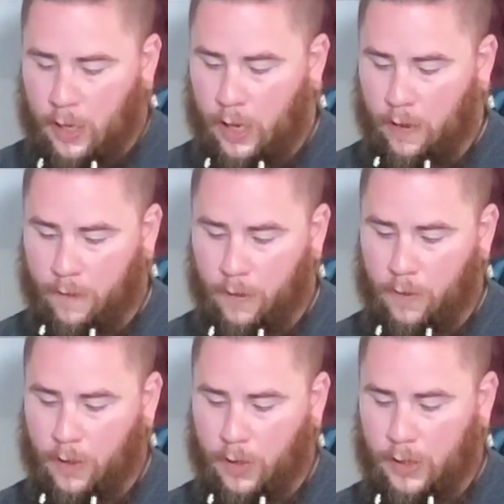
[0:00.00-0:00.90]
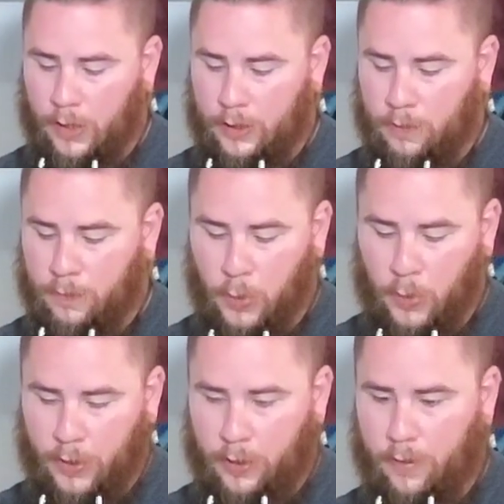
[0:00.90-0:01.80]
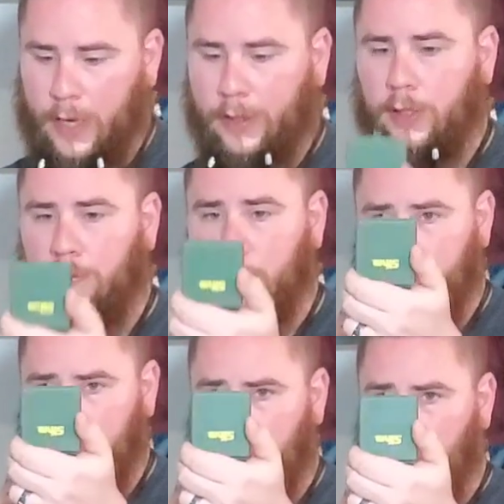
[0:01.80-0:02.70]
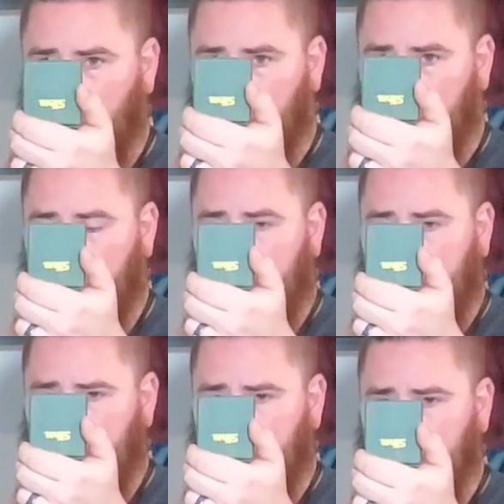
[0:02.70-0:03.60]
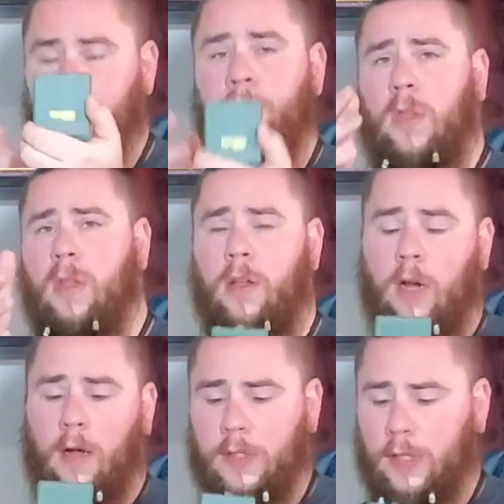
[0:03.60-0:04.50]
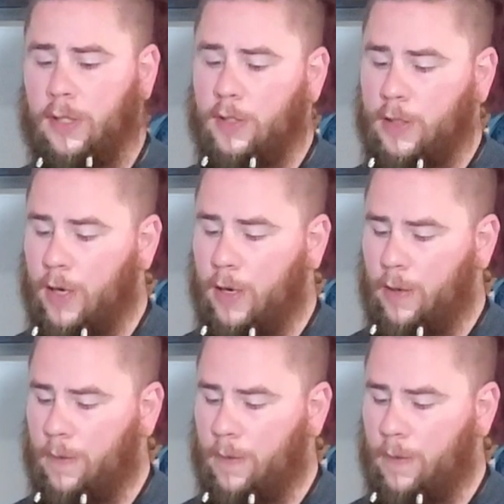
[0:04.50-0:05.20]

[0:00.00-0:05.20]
if you can at least point the direction of something you want to find, you're off to a good start.